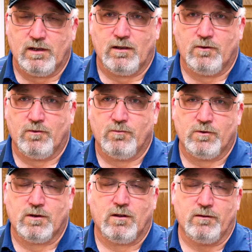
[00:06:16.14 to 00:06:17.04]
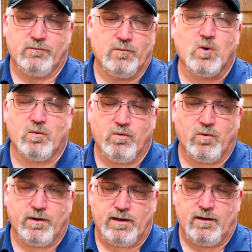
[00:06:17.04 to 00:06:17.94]
we'll call it more
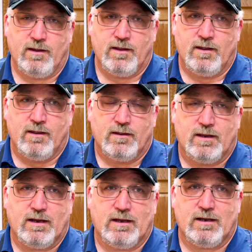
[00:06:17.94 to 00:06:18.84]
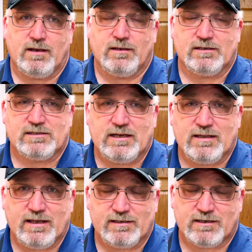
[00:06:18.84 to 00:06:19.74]
boardy. And to say
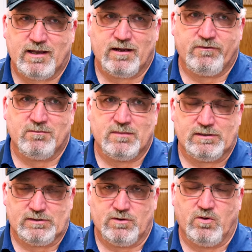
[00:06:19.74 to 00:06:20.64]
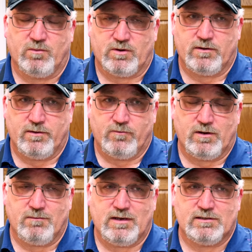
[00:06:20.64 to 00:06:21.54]
that's kind of a misnomer.
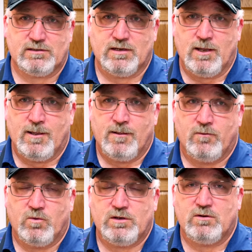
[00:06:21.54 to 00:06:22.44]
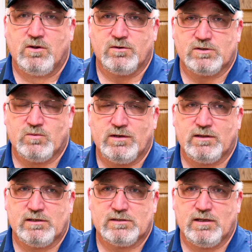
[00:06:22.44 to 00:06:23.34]
What it means is when you go to swing
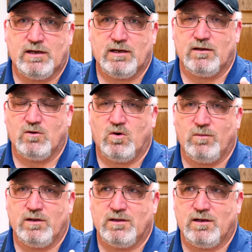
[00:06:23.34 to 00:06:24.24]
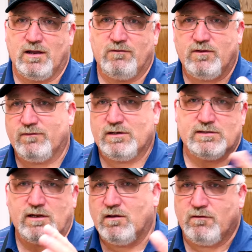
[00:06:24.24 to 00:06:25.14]
this thing, normally in the 950s,
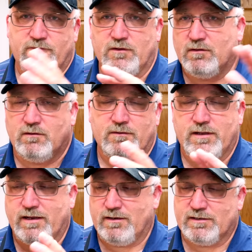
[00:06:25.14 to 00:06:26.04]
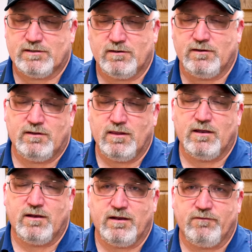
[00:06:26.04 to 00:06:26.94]
they all feel, not necessarily
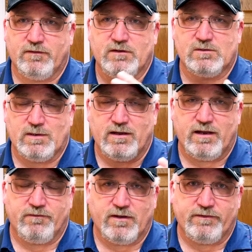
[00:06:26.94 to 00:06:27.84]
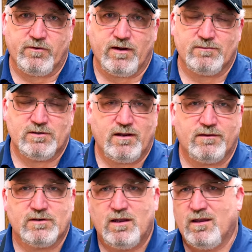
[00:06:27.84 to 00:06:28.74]
the 950s, but 95 gram shafts,